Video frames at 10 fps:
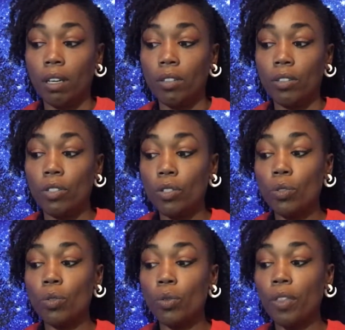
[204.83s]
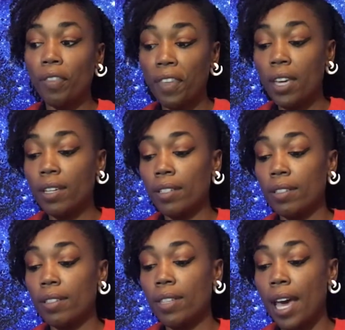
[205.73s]
Do the
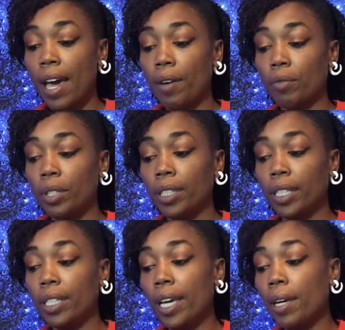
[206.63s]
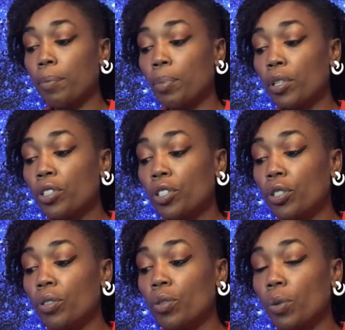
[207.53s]
things that really like push
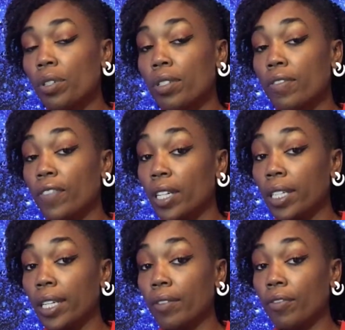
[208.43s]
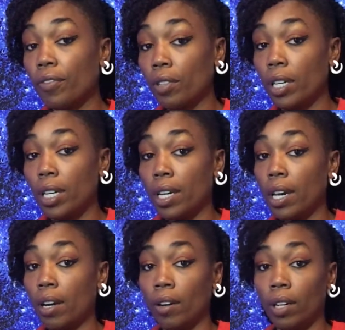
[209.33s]
you towards feeling free,
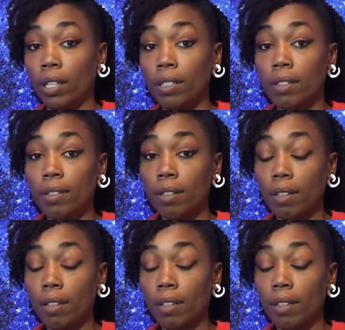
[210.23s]
Aries.